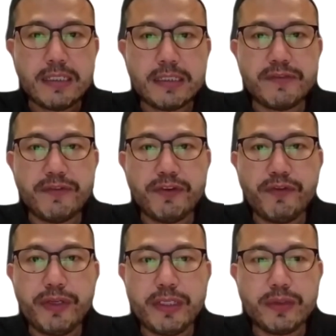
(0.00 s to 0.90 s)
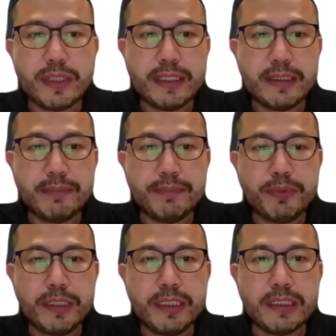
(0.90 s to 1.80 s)
just feel free to either
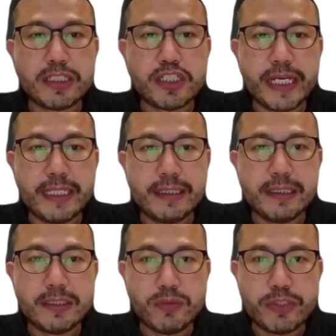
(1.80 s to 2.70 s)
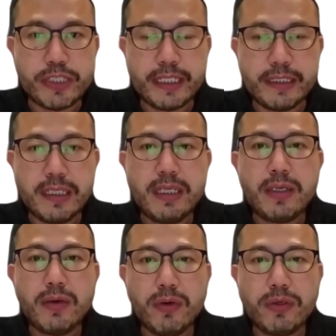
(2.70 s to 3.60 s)
put it in the chat, the Zoom chat,
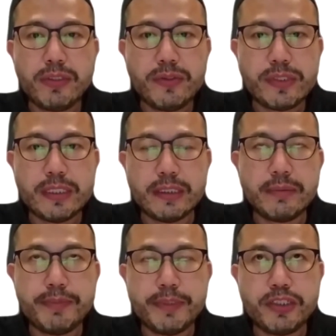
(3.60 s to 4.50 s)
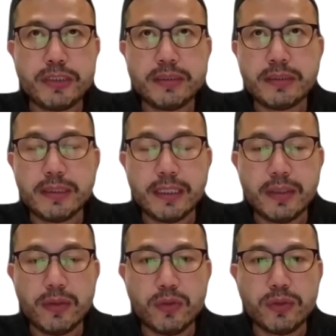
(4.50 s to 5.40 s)
or use the
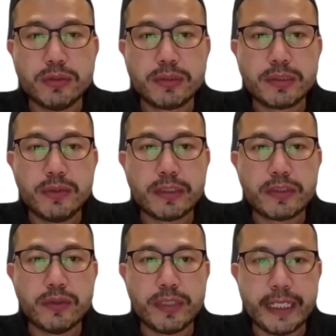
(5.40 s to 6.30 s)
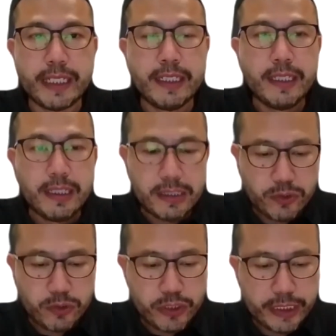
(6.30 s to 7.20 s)
Pigeonhole QR code there.
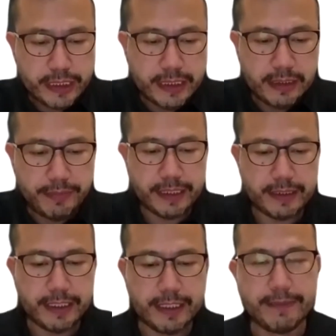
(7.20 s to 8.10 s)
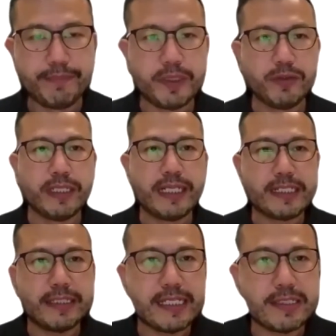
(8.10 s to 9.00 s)
So switching gear a little bit,
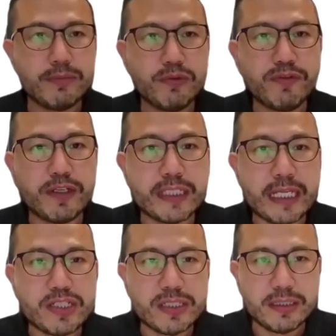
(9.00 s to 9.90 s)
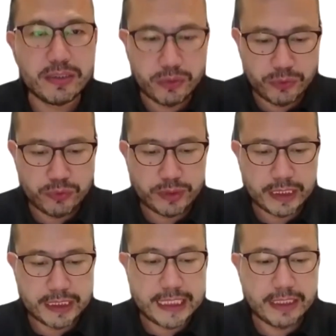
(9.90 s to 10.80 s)
let's move our attention to
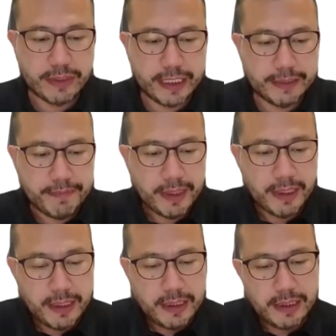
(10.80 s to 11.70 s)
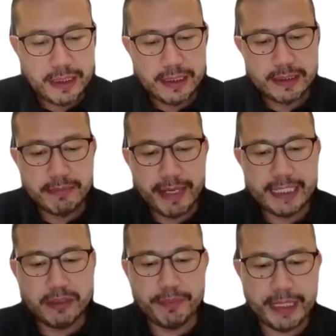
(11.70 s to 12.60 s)
T, right? The
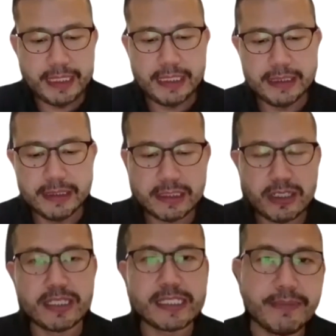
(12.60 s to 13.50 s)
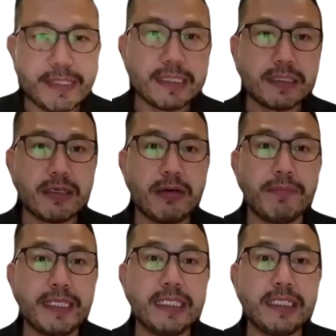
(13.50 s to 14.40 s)
buy now, pay later concept isn't
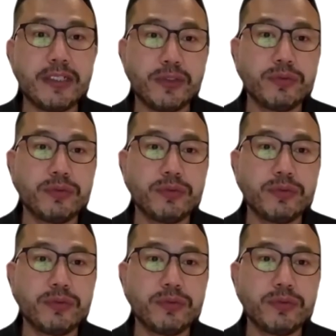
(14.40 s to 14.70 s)
completely new.